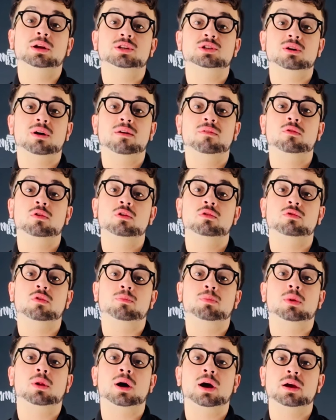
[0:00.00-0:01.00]
so after you've
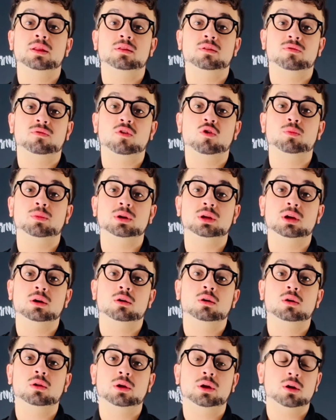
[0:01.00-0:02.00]
applied the foam and gear
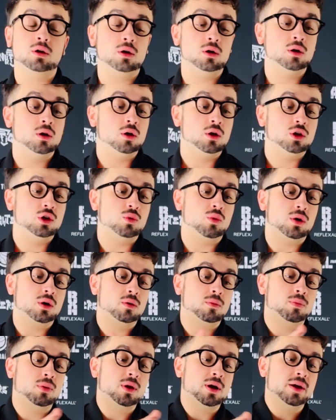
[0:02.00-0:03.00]
cleaner, you want to
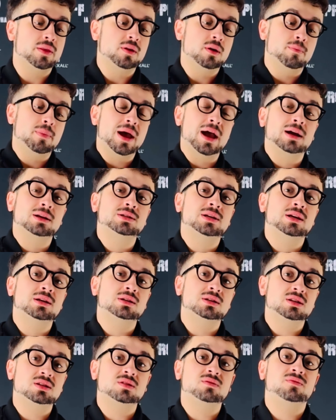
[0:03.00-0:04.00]
apply the Bacten
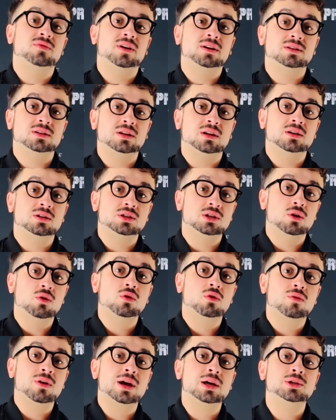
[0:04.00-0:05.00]
Disinfectant and
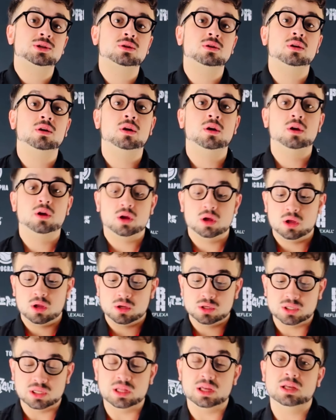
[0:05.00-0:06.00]
Deodorizer
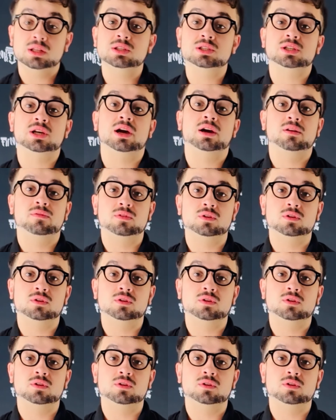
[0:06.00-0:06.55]
to the inside of the